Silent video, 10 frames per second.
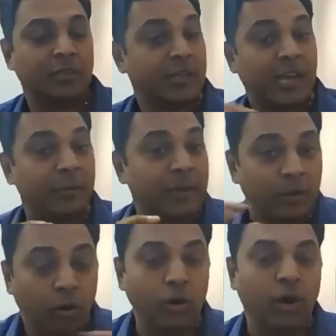So there
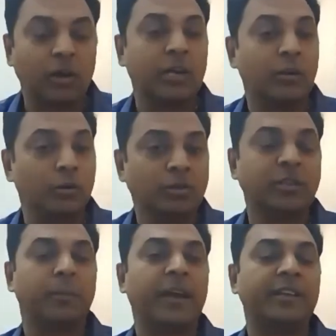being no lockdown, no
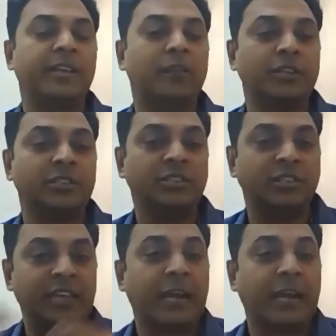supply side frictions,